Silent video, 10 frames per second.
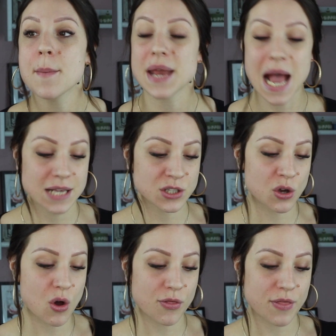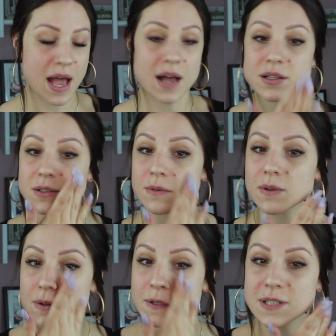but it hasn't got that
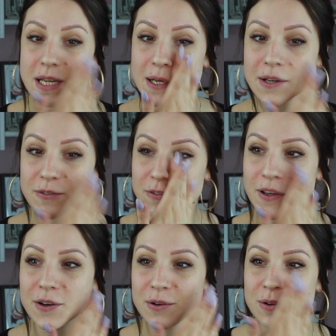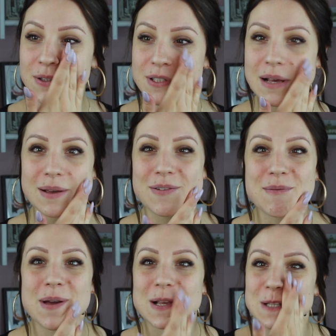silicone feel. Does that
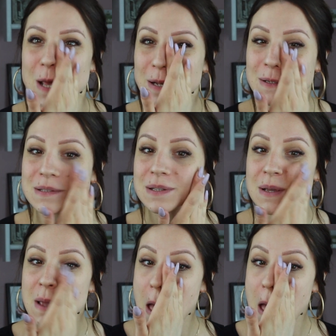even make sense?